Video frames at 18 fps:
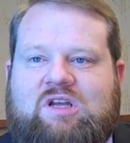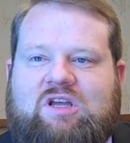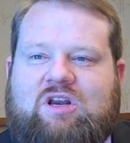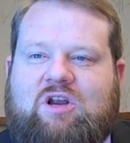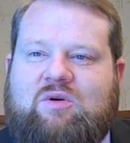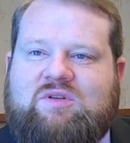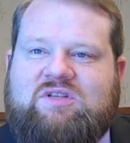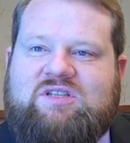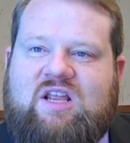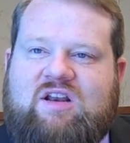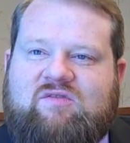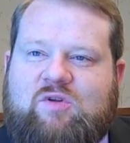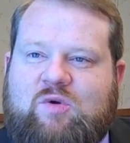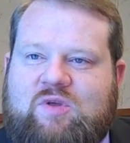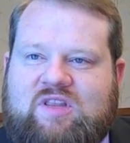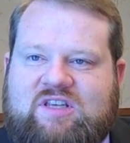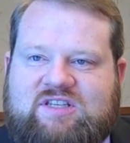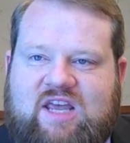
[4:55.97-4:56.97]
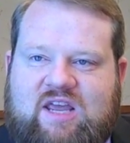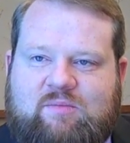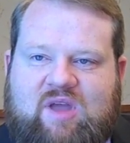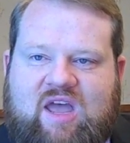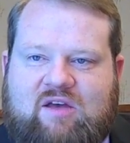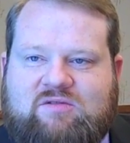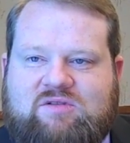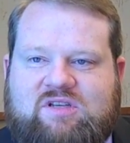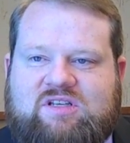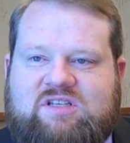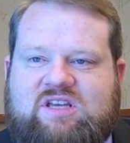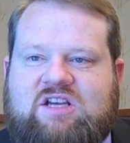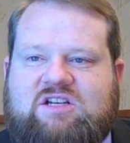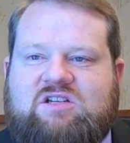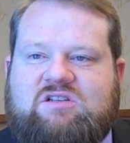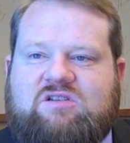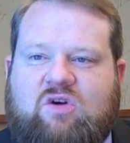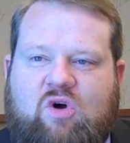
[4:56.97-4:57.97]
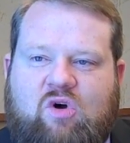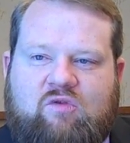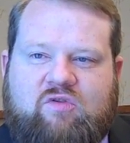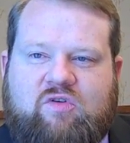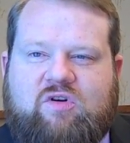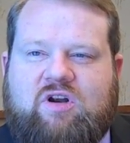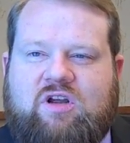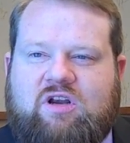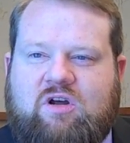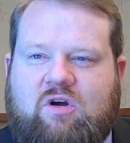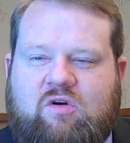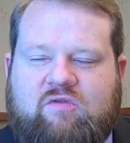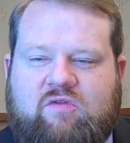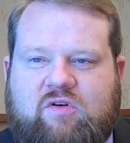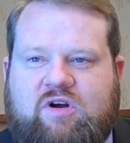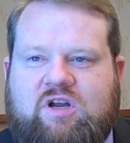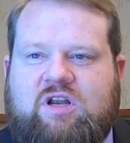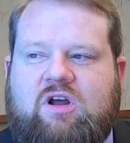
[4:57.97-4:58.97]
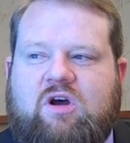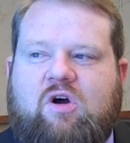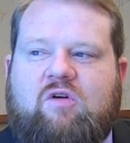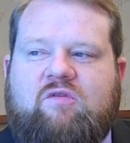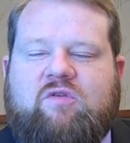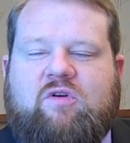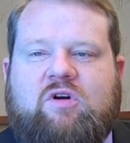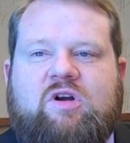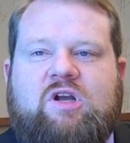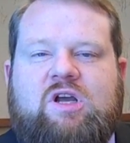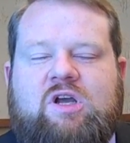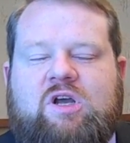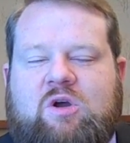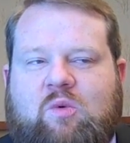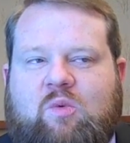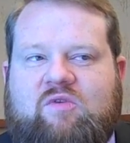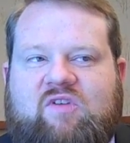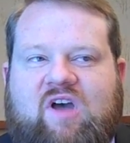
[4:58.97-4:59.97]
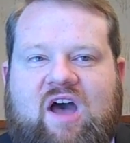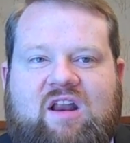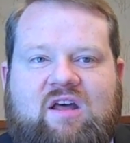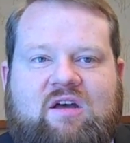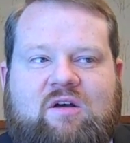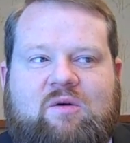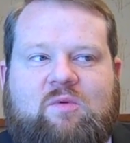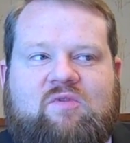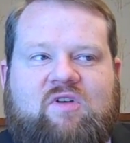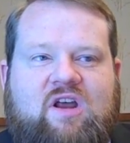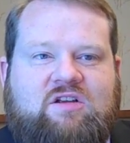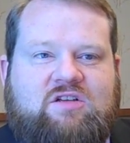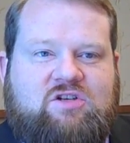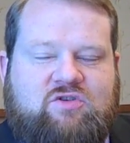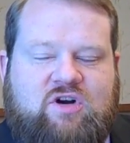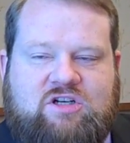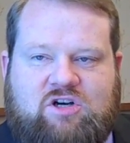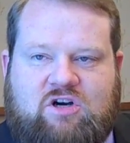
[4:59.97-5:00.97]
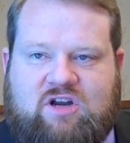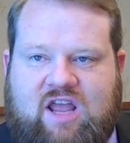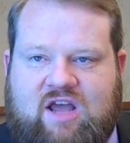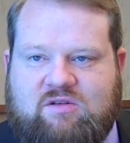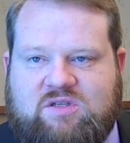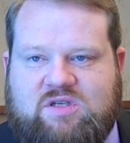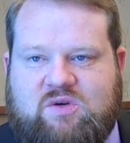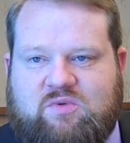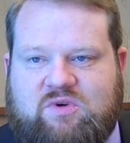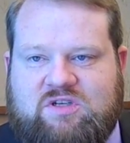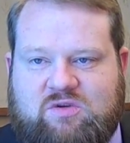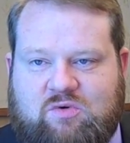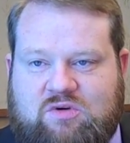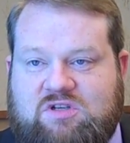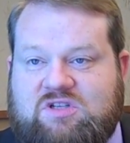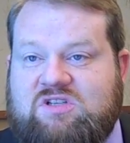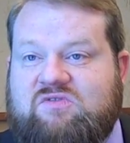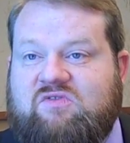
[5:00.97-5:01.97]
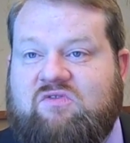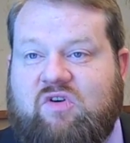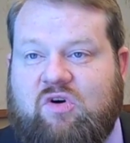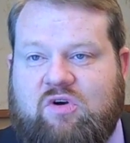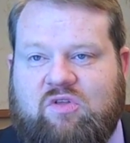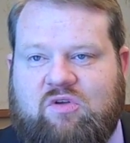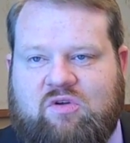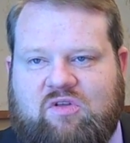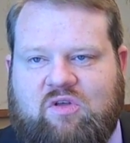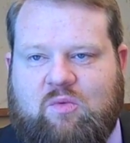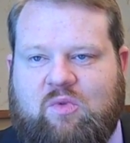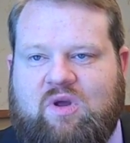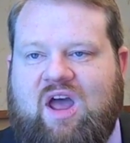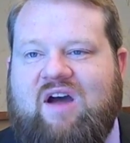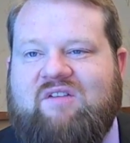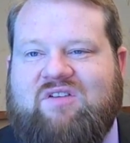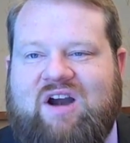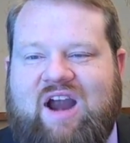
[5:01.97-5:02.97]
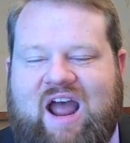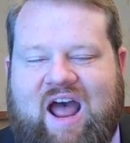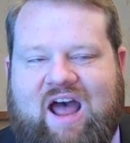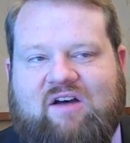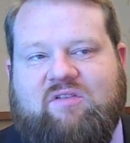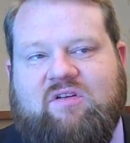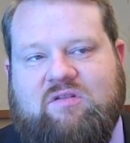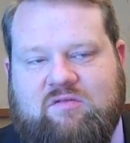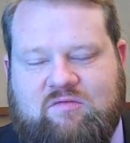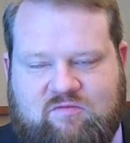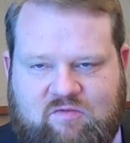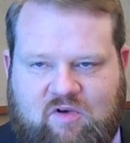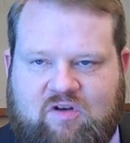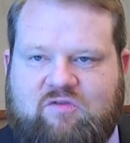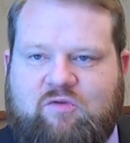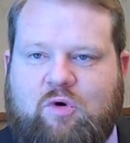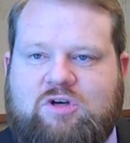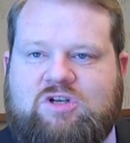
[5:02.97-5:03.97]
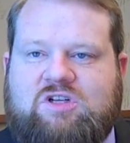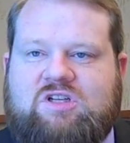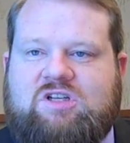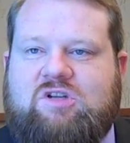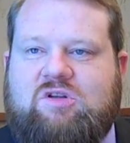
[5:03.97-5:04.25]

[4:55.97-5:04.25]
You know, instead of doing the same counseling sessions over and over and over, we've got to stretch our counseling resources further than we ever have, unfortunately